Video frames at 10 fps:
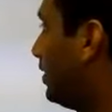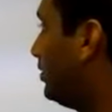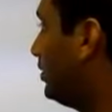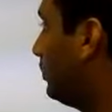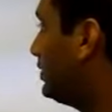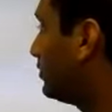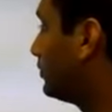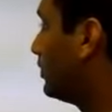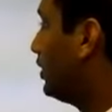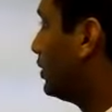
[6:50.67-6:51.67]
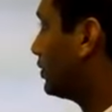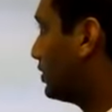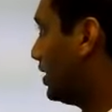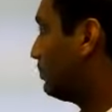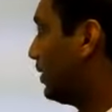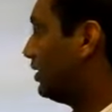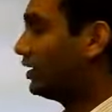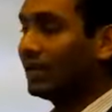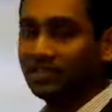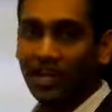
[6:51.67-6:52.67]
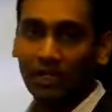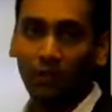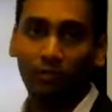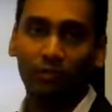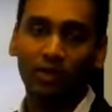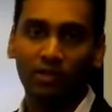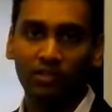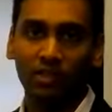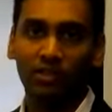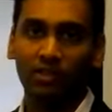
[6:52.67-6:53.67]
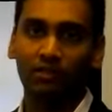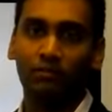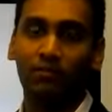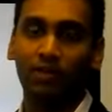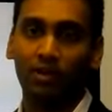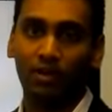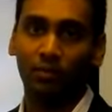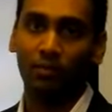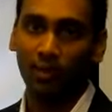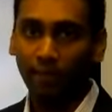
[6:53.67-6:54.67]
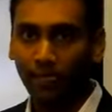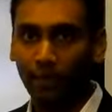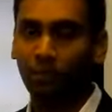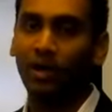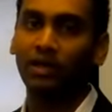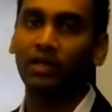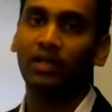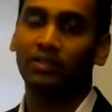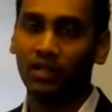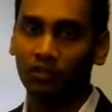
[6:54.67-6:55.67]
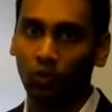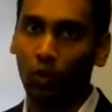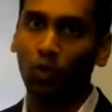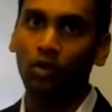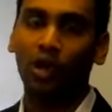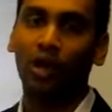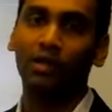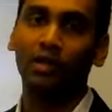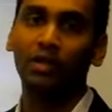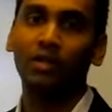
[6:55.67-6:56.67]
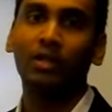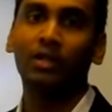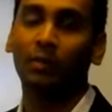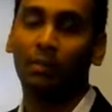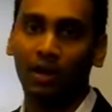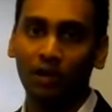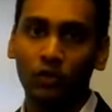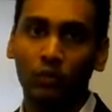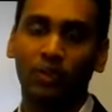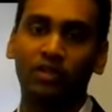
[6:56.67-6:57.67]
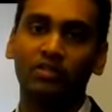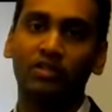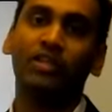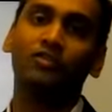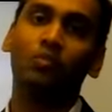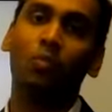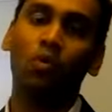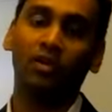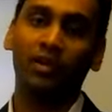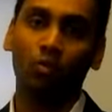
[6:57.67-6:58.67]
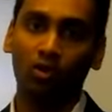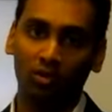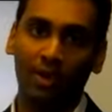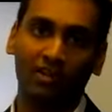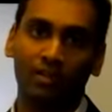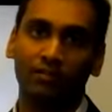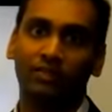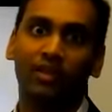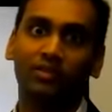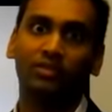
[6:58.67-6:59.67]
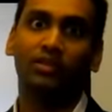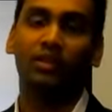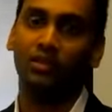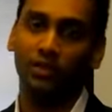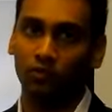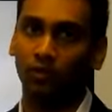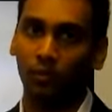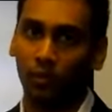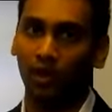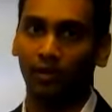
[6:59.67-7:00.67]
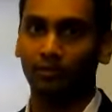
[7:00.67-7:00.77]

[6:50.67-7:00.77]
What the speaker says: manager limits. So state manager gets activated when your engine is at 1500 RPM, but it stays on hold until the pedal you press is more than what max curve thinks the engine should require.